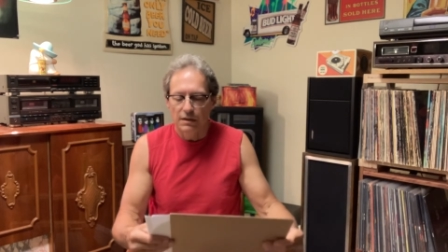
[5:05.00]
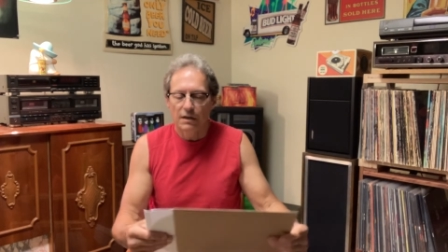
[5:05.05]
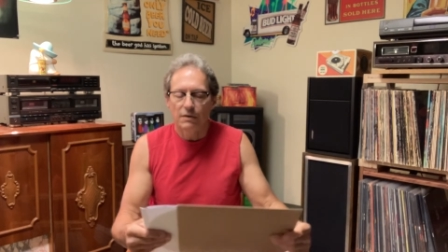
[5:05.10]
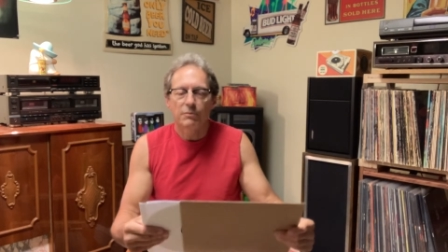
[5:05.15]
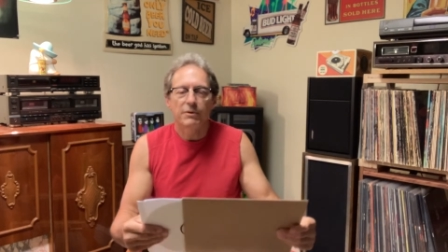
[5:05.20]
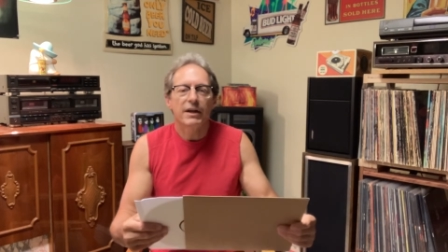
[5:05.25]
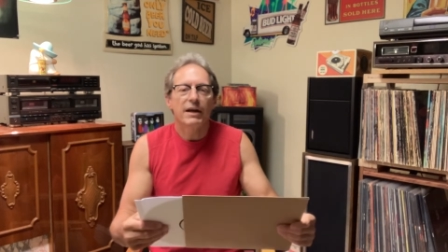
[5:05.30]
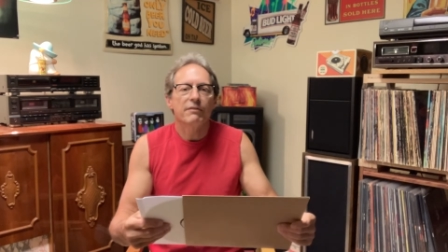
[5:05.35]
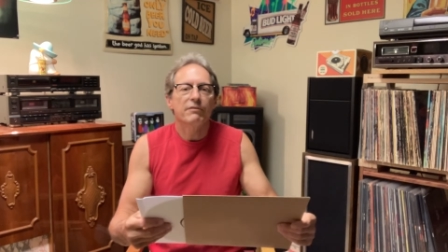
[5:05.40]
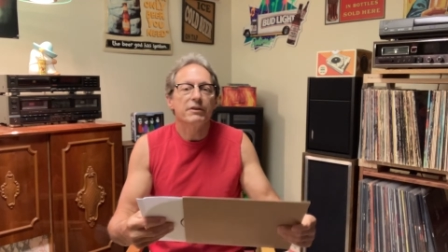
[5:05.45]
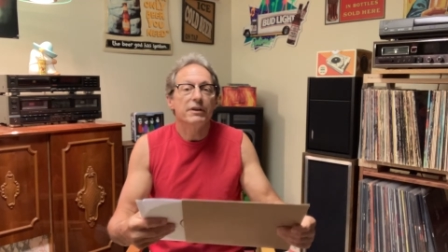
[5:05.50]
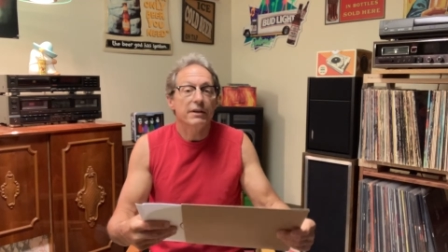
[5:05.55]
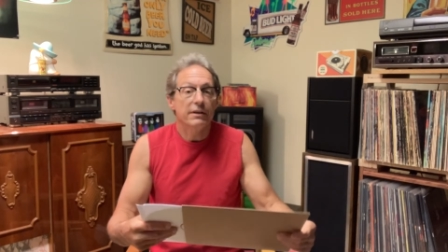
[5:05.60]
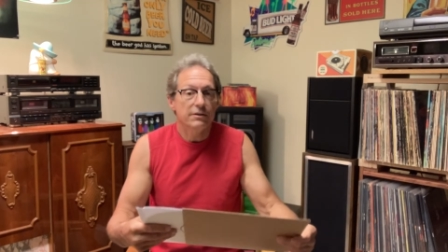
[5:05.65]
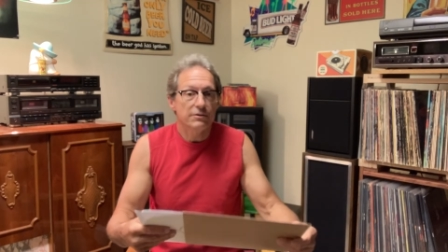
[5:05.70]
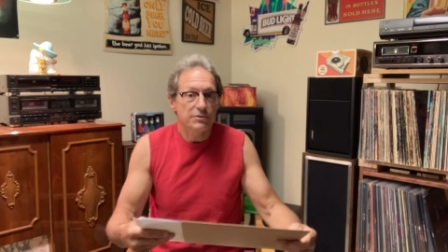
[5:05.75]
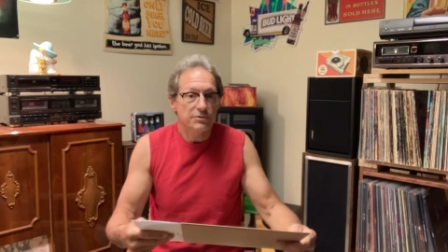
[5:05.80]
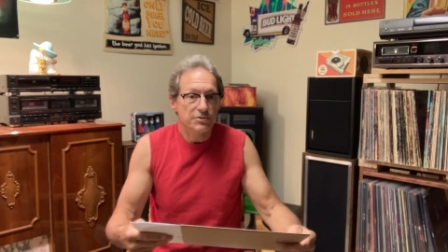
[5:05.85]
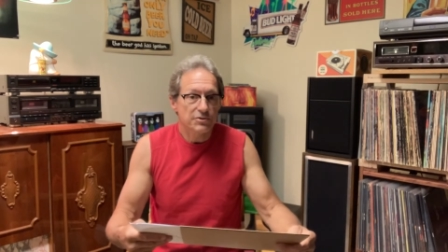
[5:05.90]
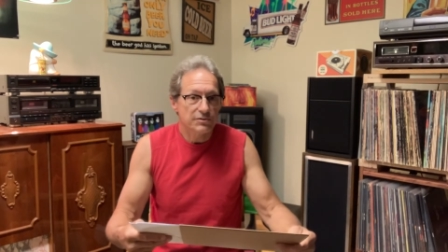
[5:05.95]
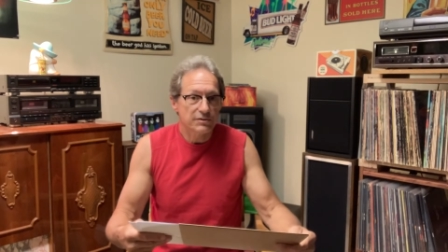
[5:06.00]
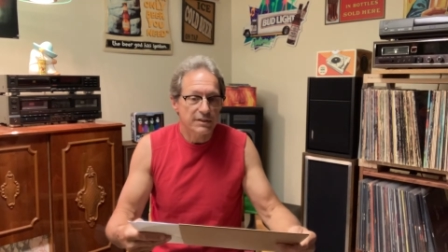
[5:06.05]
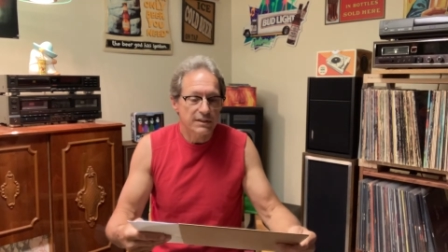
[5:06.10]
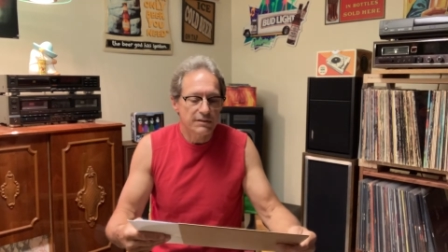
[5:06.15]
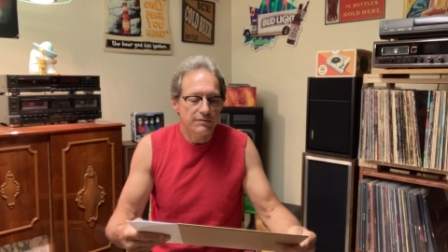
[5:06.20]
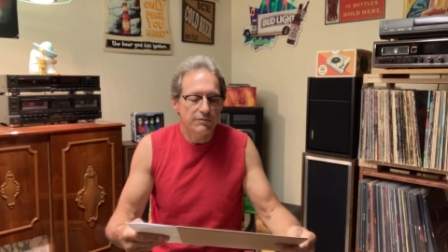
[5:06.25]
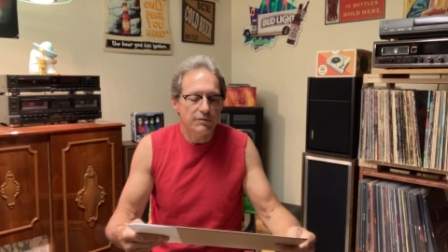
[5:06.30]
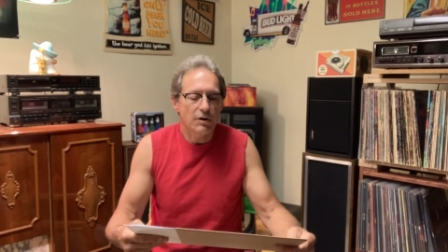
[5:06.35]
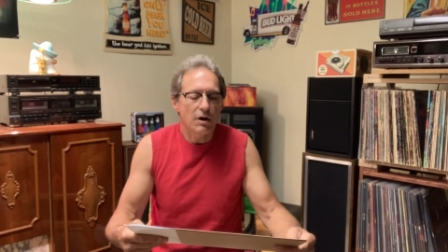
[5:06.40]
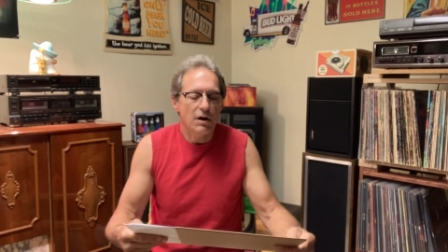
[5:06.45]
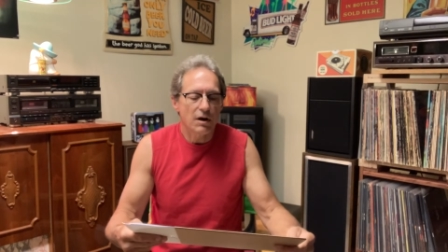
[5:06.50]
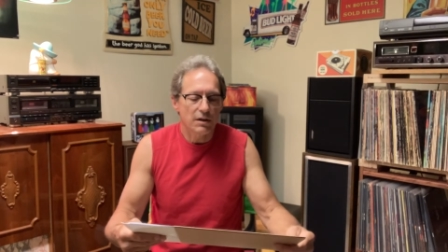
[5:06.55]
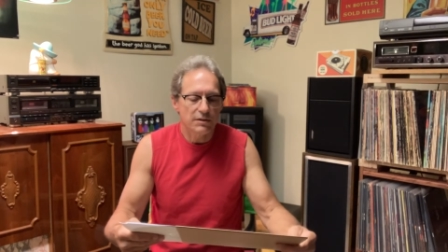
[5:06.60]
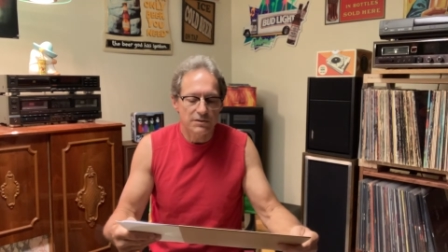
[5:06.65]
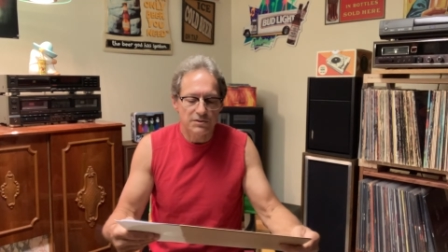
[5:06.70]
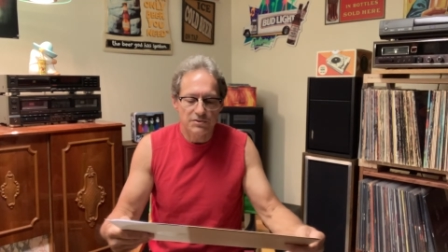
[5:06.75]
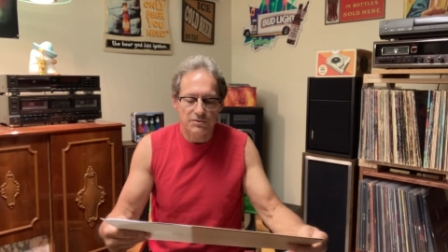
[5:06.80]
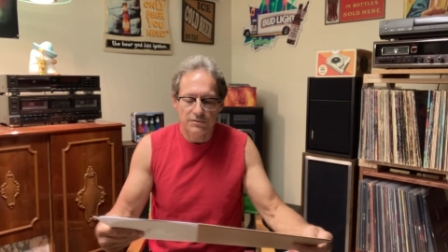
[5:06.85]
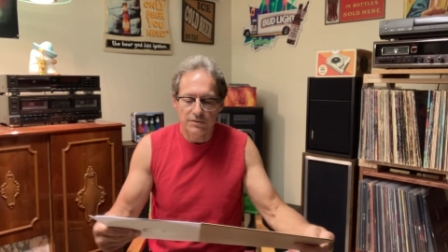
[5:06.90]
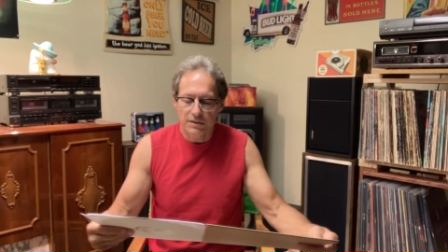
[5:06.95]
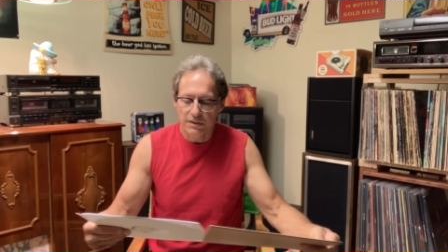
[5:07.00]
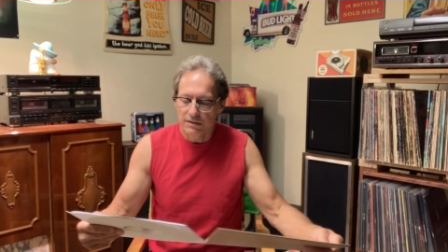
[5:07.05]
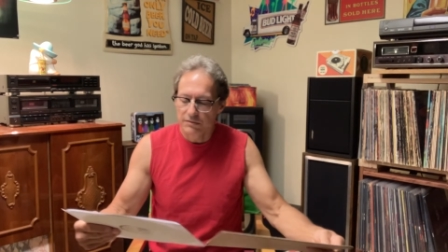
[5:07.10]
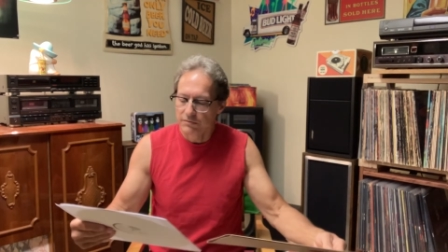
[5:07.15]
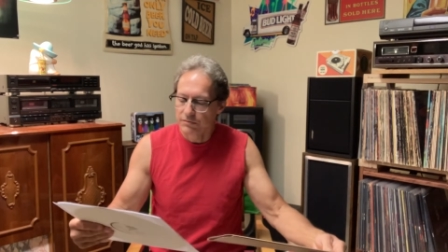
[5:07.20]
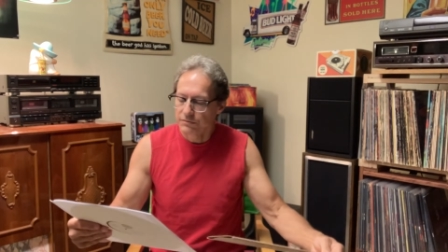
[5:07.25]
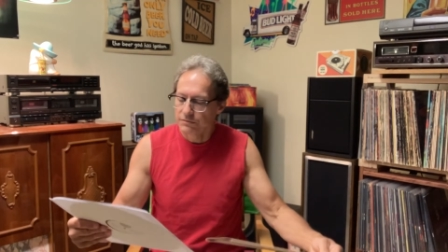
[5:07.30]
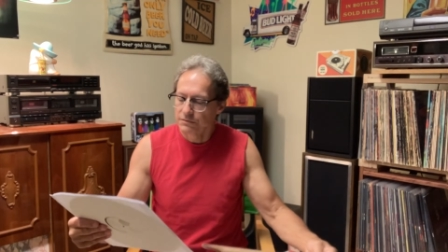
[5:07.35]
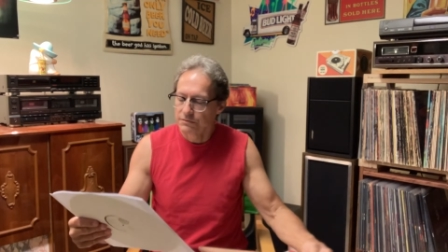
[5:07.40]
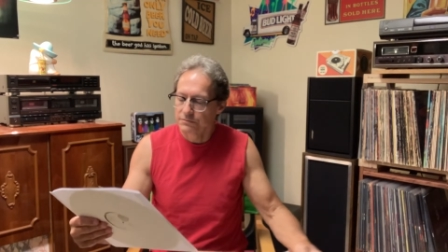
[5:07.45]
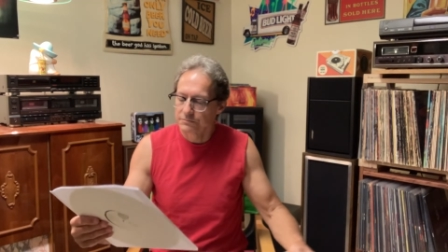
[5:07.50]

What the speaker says: We have an inner sleeve on the sleeve